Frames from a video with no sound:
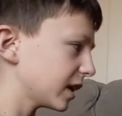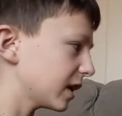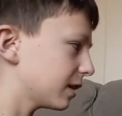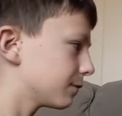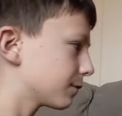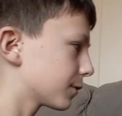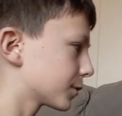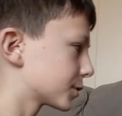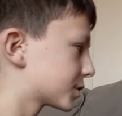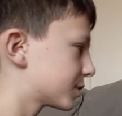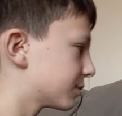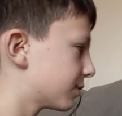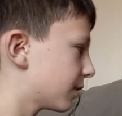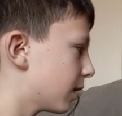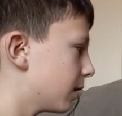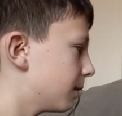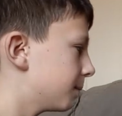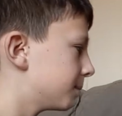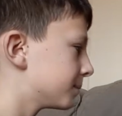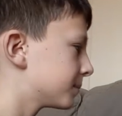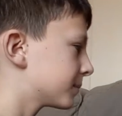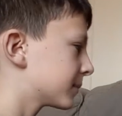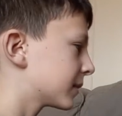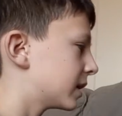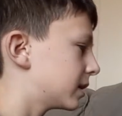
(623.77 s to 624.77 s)
First of all,
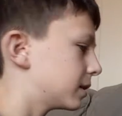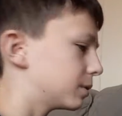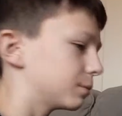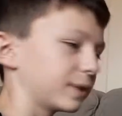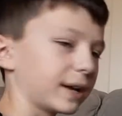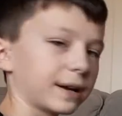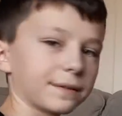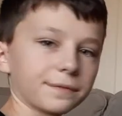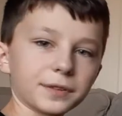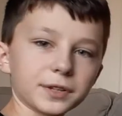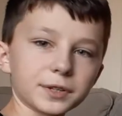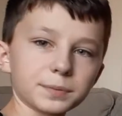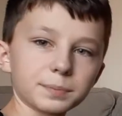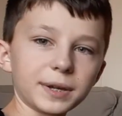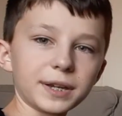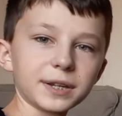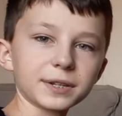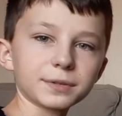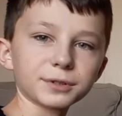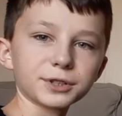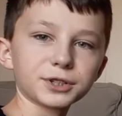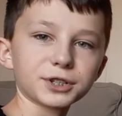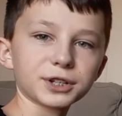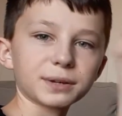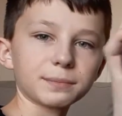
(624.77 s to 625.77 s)
we have this piece
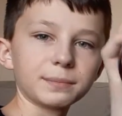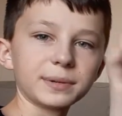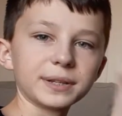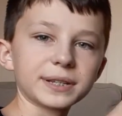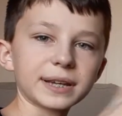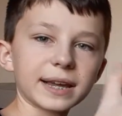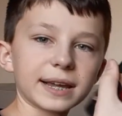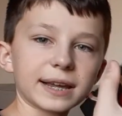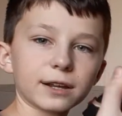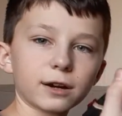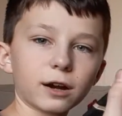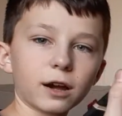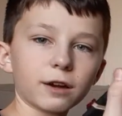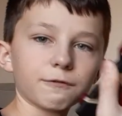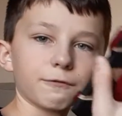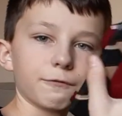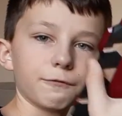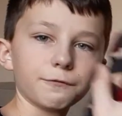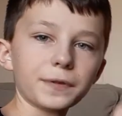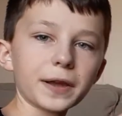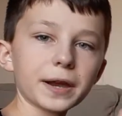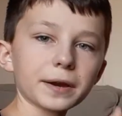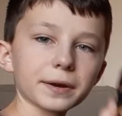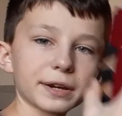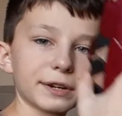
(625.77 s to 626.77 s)
which can be taken off
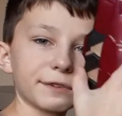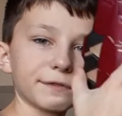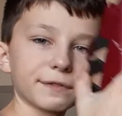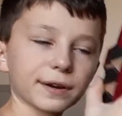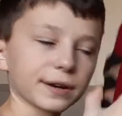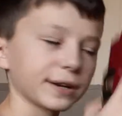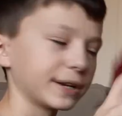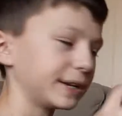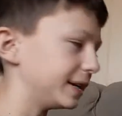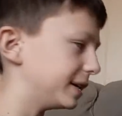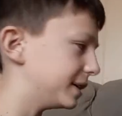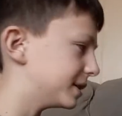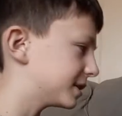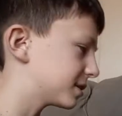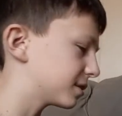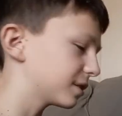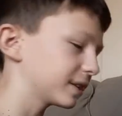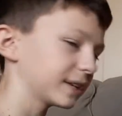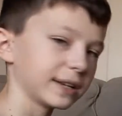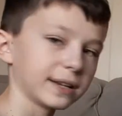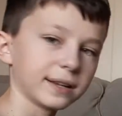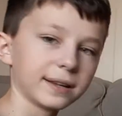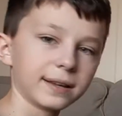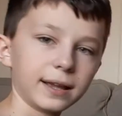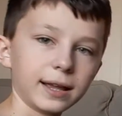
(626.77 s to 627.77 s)
very, very
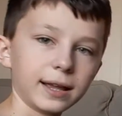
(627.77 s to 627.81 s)
easily.